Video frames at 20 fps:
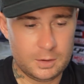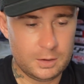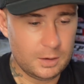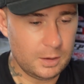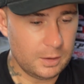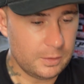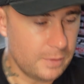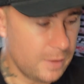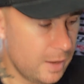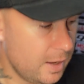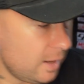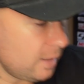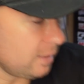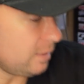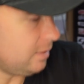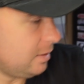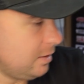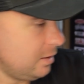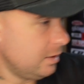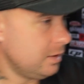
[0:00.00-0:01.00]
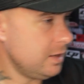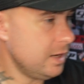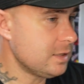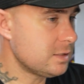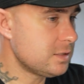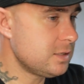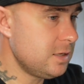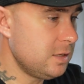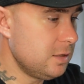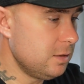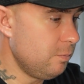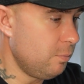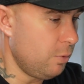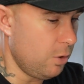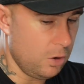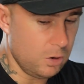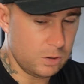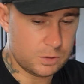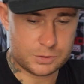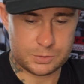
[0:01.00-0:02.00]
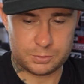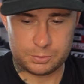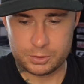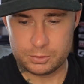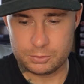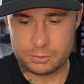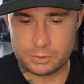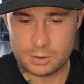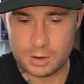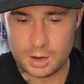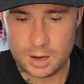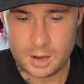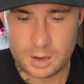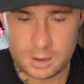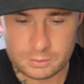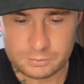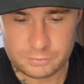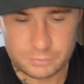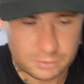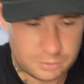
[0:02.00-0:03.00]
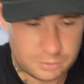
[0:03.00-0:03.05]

And then next in the box we will have,